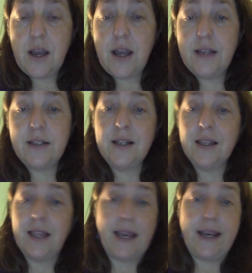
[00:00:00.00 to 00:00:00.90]
I didn't
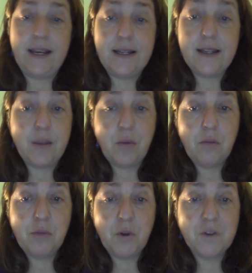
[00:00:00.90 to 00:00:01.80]
alight any
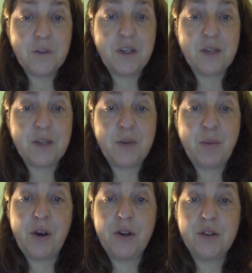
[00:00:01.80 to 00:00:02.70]
table, mostly because my
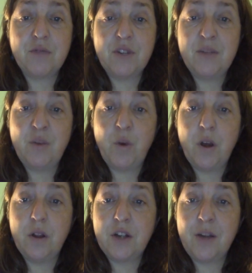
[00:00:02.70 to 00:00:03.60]
parents raised me well
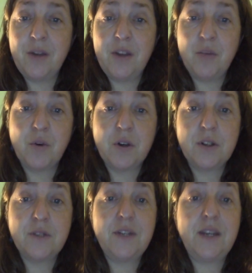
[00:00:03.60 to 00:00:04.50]
and taught me the importance
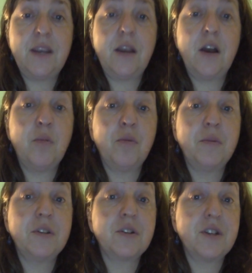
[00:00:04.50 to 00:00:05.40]
of taking
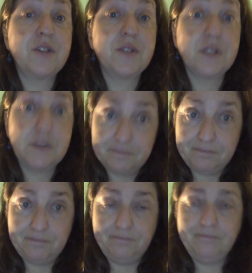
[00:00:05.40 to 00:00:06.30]
compliments gracefully.
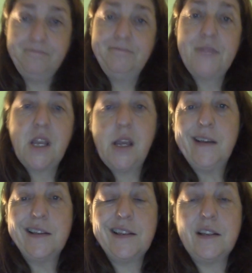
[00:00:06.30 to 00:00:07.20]

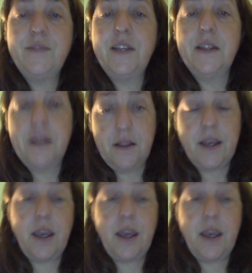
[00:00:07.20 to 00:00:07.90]
Still feeling like